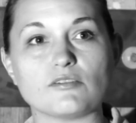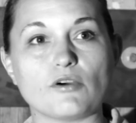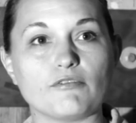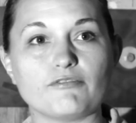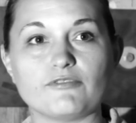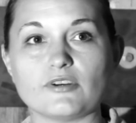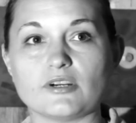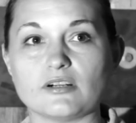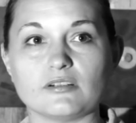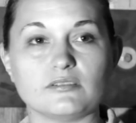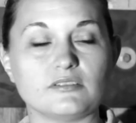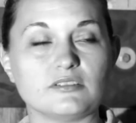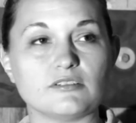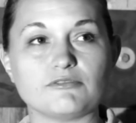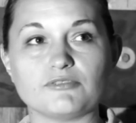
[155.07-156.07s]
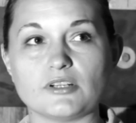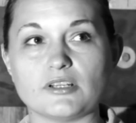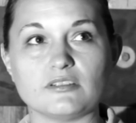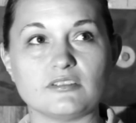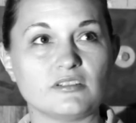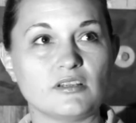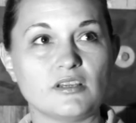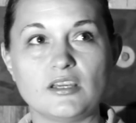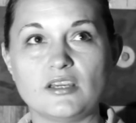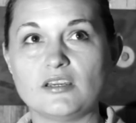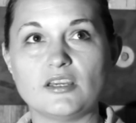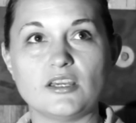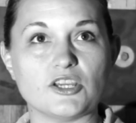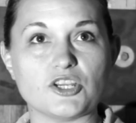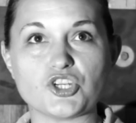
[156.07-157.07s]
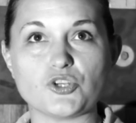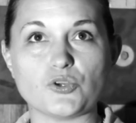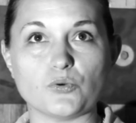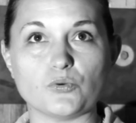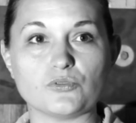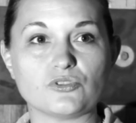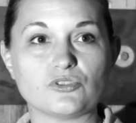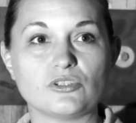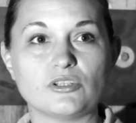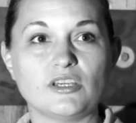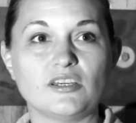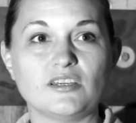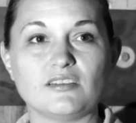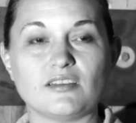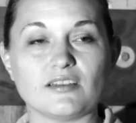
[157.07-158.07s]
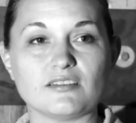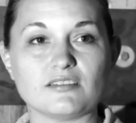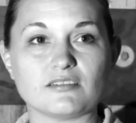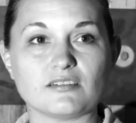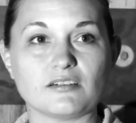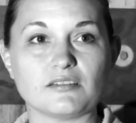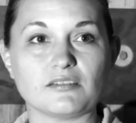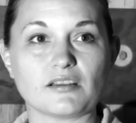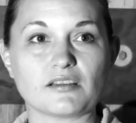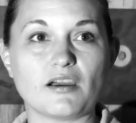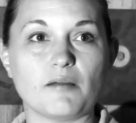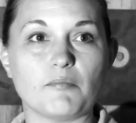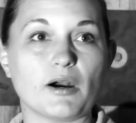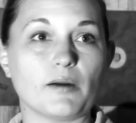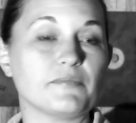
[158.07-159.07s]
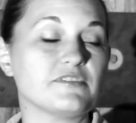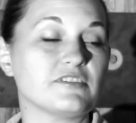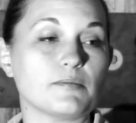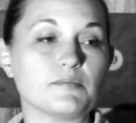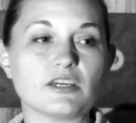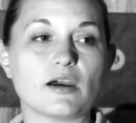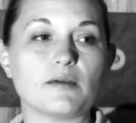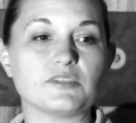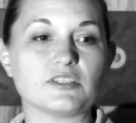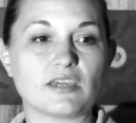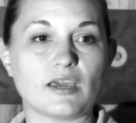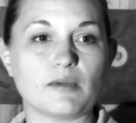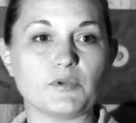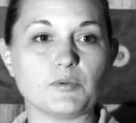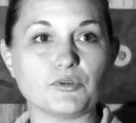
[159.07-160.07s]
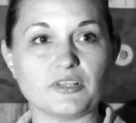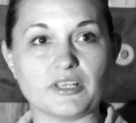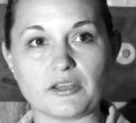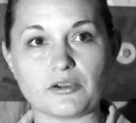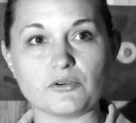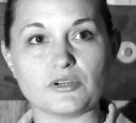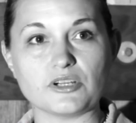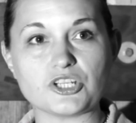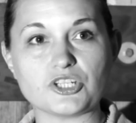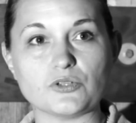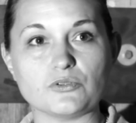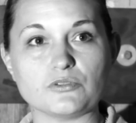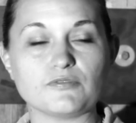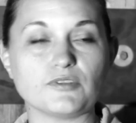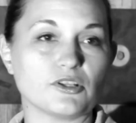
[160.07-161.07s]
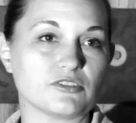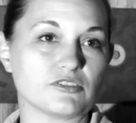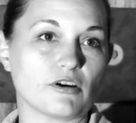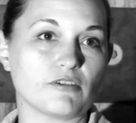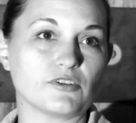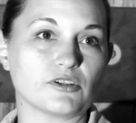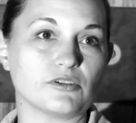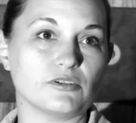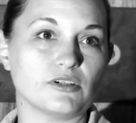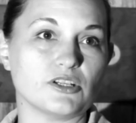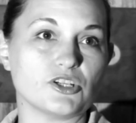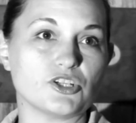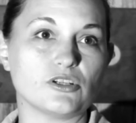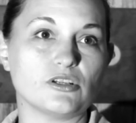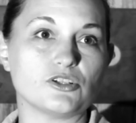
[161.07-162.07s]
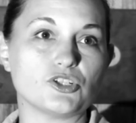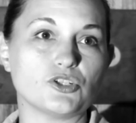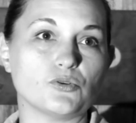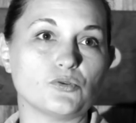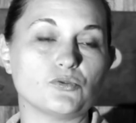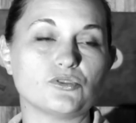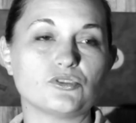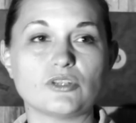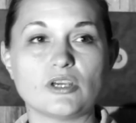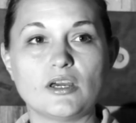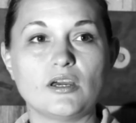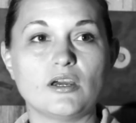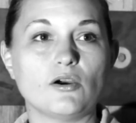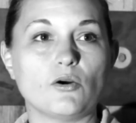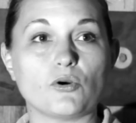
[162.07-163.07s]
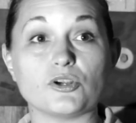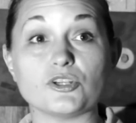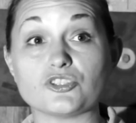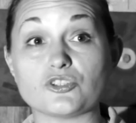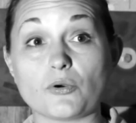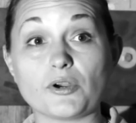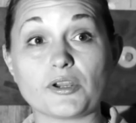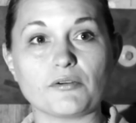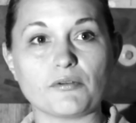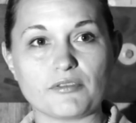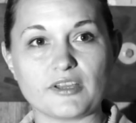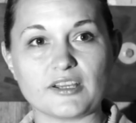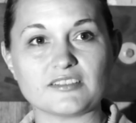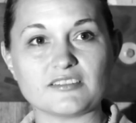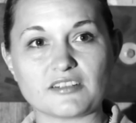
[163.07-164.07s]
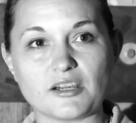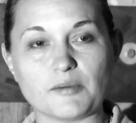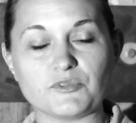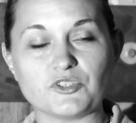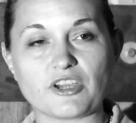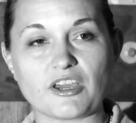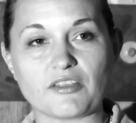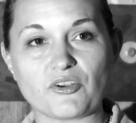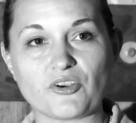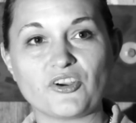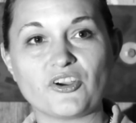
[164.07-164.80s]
of uh, different issues that, uh, that come up. Sometimes it can be political issues, philosophical issues, or historical things that come together.